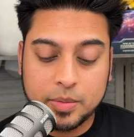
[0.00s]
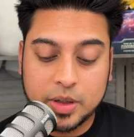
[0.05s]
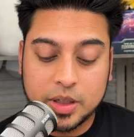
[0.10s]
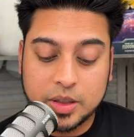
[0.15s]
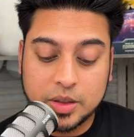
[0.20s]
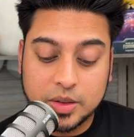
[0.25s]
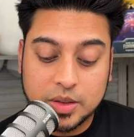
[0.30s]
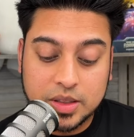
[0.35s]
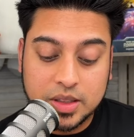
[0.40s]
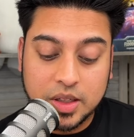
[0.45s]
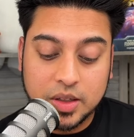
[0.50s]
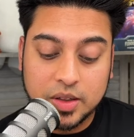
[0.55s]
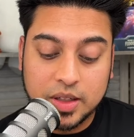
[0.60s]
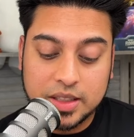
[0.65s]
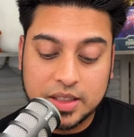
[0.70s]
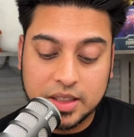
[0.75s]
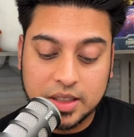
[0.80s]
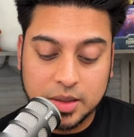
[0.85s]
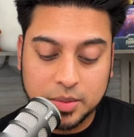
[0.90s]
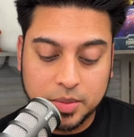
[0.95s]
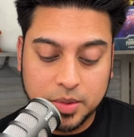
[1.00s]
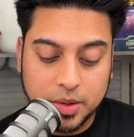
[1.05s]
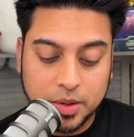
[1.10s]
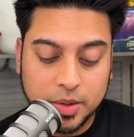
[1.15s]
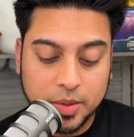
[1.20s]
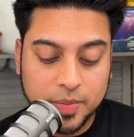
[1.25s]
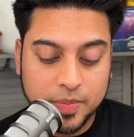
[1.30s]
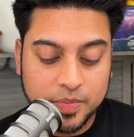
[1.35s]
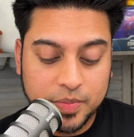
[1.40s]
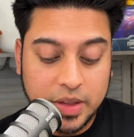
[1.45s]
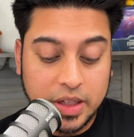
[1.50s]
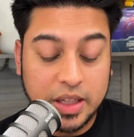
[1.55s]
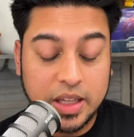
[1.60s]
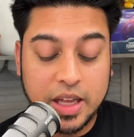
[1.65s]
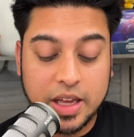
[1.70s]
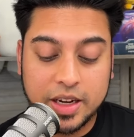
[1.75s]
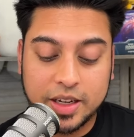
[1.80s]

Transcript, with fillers: Kuzco, that's a good pull. Let it